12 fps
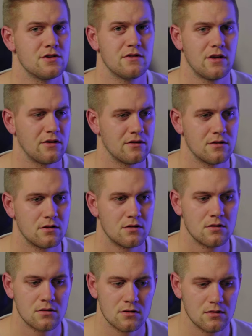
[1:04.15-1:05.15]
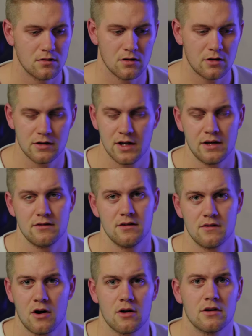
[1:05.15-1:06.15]
just doesn't look nice.
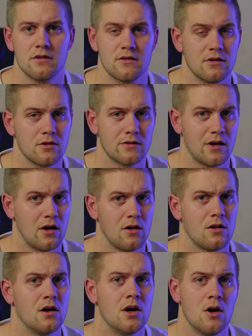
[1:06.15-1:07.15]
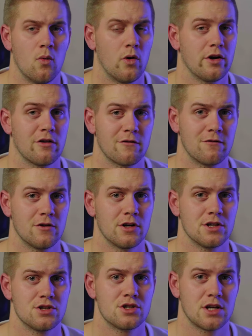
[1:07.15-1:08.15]
It's hard to still tell what your
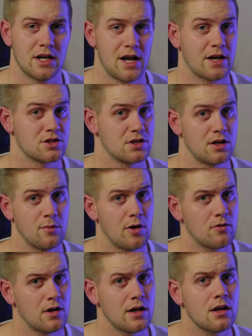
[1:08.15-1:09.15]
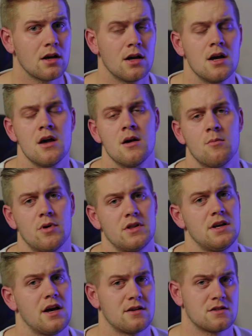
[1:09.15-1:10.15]
footage can actually come out like, but
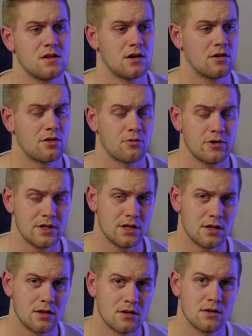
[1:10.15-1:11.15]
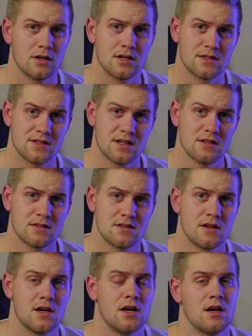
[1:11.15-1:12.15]
the S-Log3
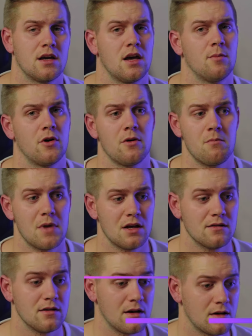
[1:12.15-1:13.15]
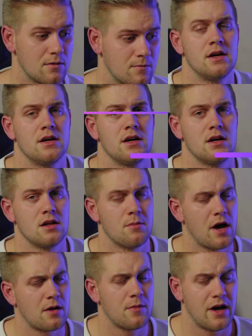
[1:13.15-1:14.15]
assist came out amazing. In the
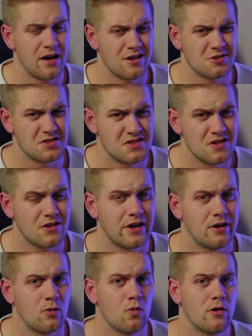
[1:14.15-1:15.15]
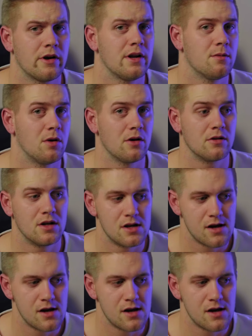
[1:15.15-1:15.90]
back of my head, I was still kind of worried about,